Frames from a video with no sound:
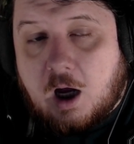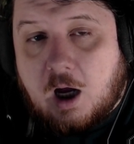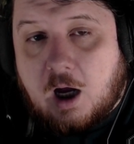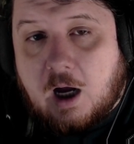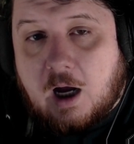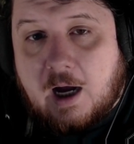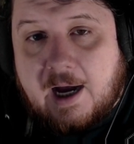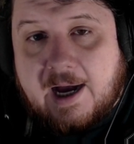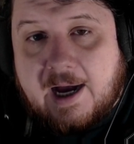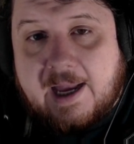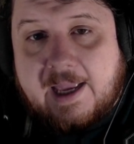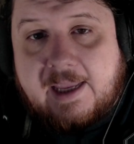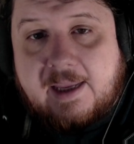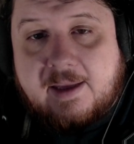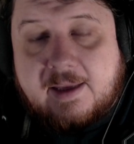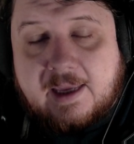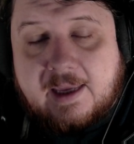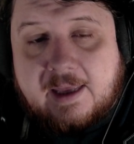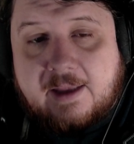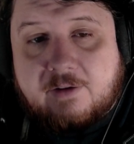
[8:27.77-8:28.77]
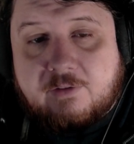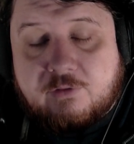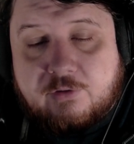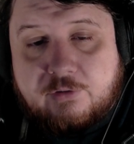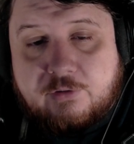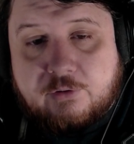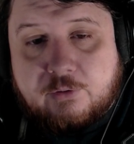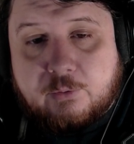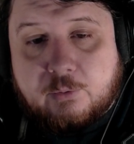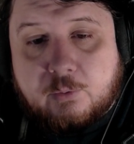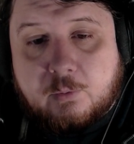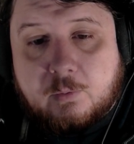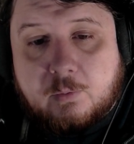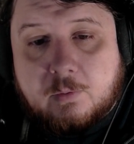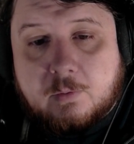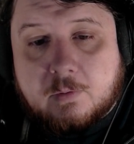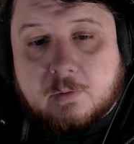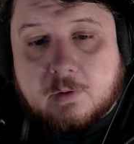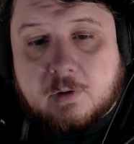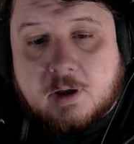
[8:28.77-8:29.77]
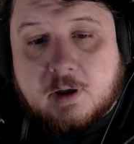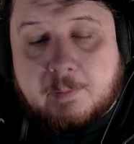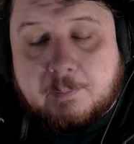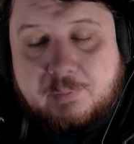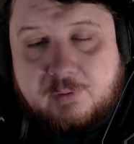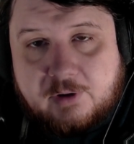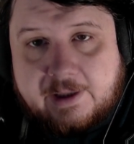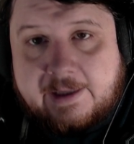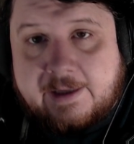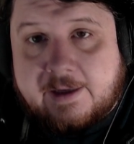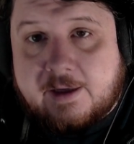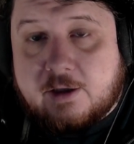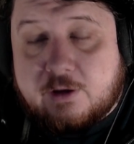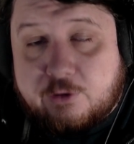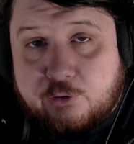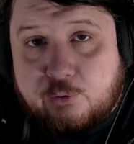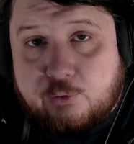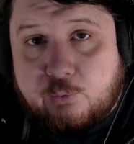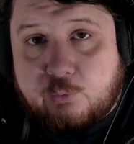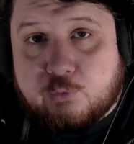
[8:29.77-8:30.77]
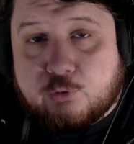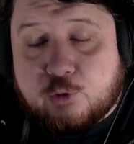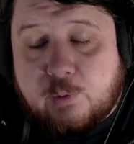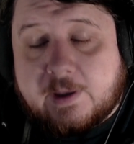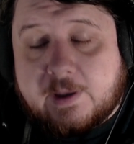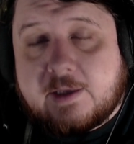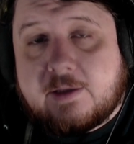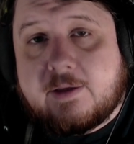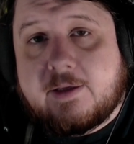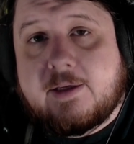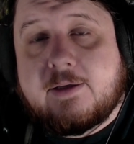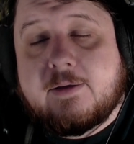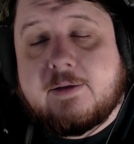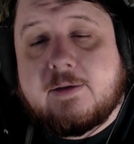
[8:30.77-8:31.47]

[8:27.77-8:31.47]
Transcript: I get to complete clues quickly.